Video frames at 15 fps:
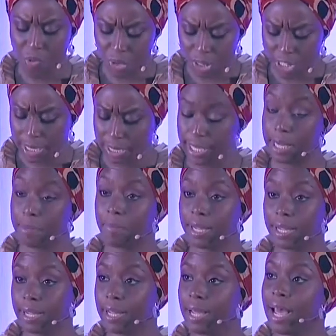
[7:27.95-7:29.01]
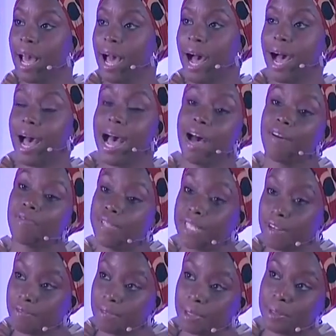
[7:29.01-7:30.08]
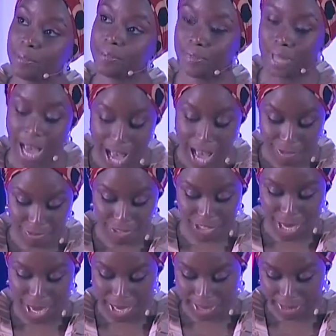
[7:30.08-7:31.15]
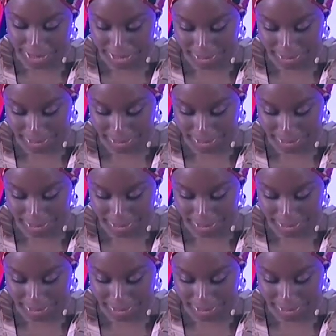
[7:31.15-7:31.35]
Rudyard Kipling, are half devil, half child.